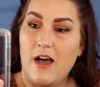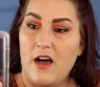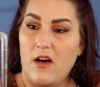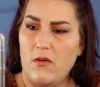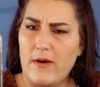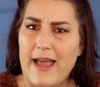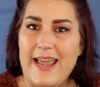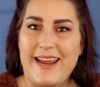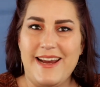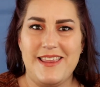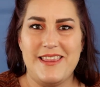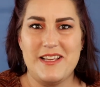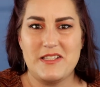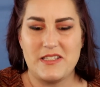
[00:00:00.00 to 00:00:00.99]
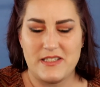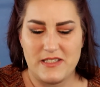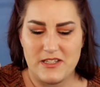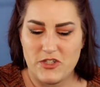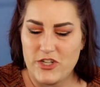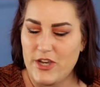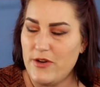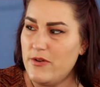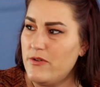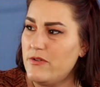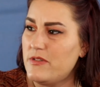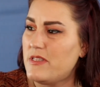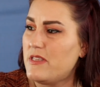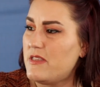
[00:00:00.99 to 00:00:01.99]
All right, this
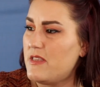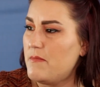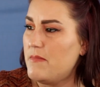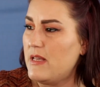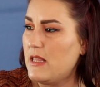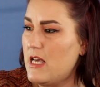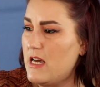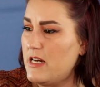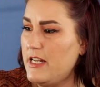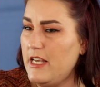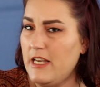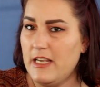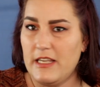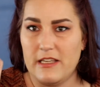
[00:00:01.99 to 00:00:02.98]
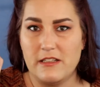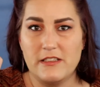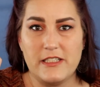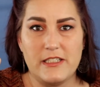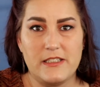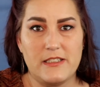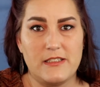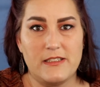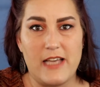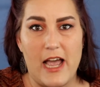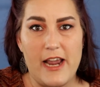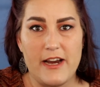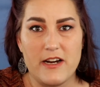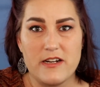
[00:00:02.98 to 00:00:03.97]
chose the Milani Gilded
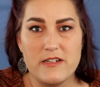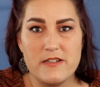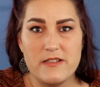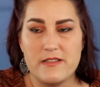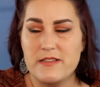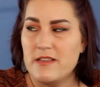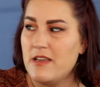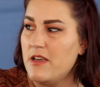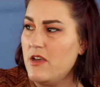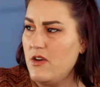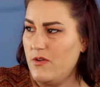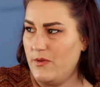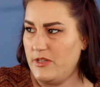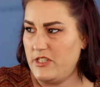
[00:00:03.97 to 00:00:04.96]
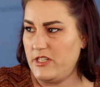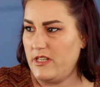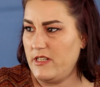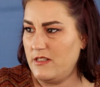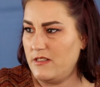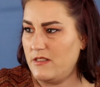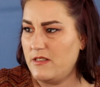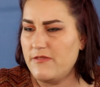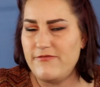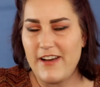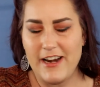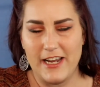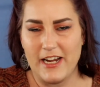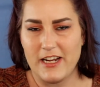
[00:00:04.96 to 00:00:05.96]
Desires, which is
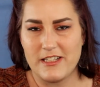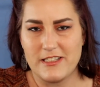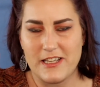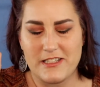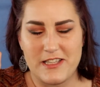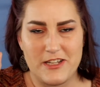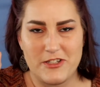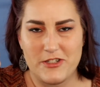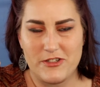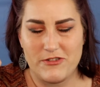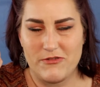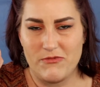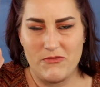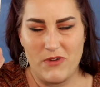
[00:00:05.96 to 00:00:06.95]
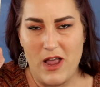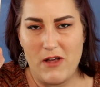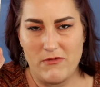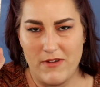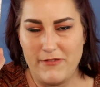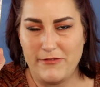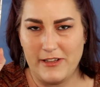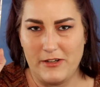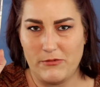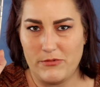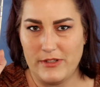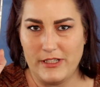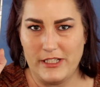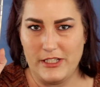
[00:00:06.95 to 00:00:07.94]
funny because that's a, a roughly
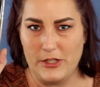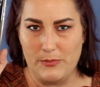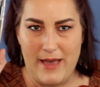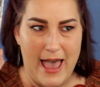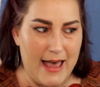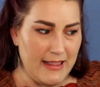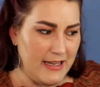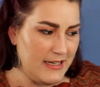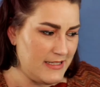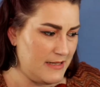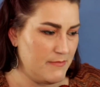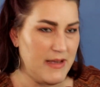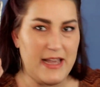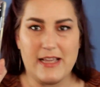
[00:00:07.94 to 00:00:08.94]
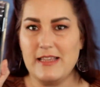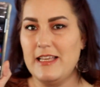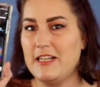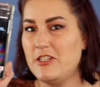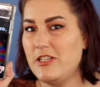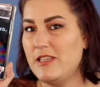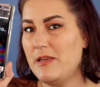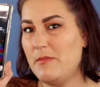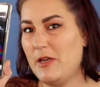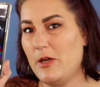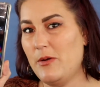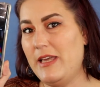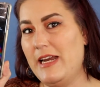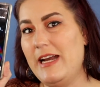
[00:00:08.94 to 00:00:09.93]
really new palette in my collection. Let me
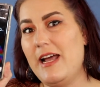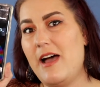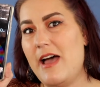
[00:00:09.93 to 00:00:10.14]
go get it.